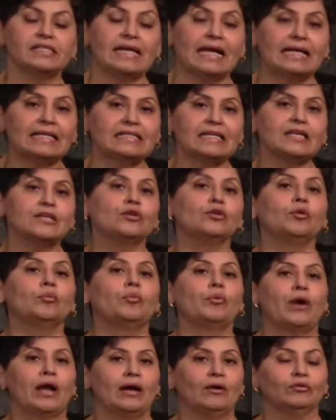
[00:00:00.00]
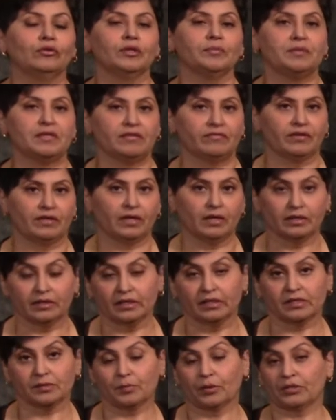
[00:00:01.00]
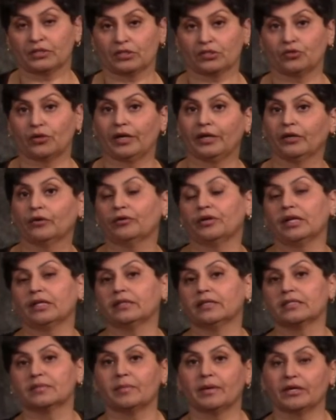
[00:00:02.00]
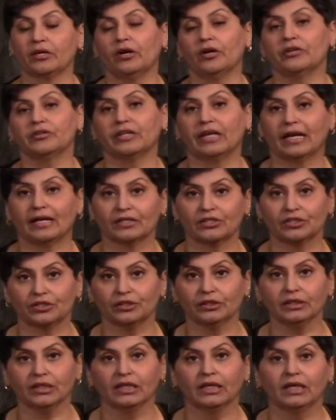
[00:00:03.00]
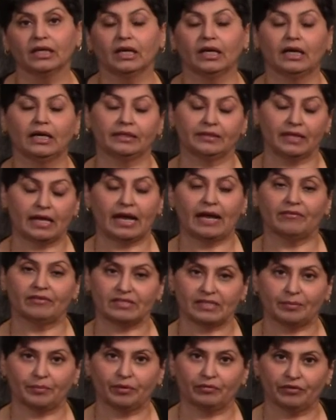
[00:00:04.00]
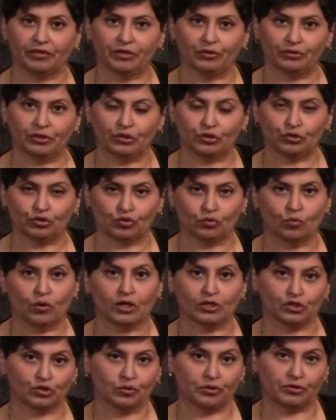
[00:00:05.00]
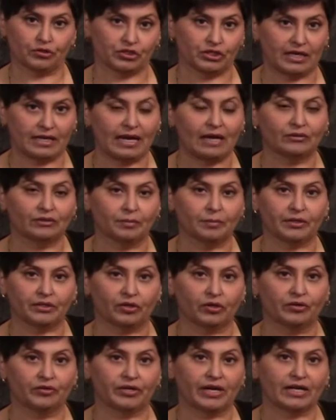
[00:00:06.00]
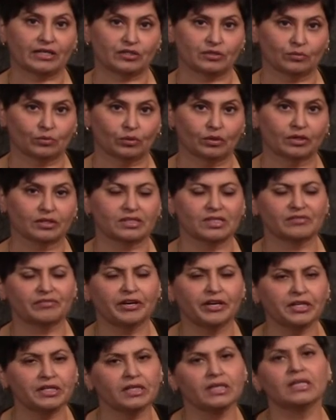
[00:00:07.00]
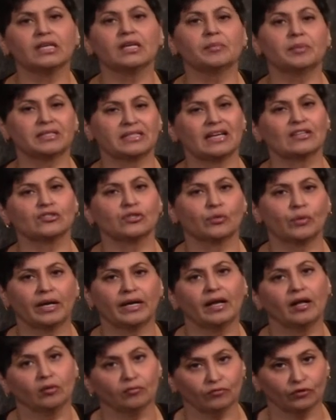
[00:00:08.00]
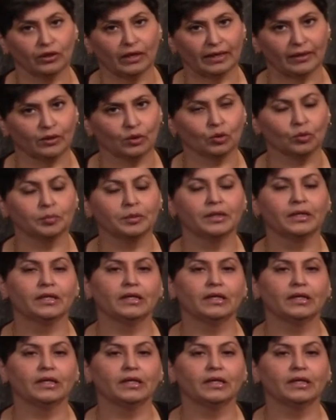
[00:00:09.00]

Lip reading: asking you to brown the beef and onions because it's trying to create this Maillard reaction. And I have a separate video that you should watch to understand how the Maillard reaction works. It's very geeky, but it's actually quite helpful, I hope.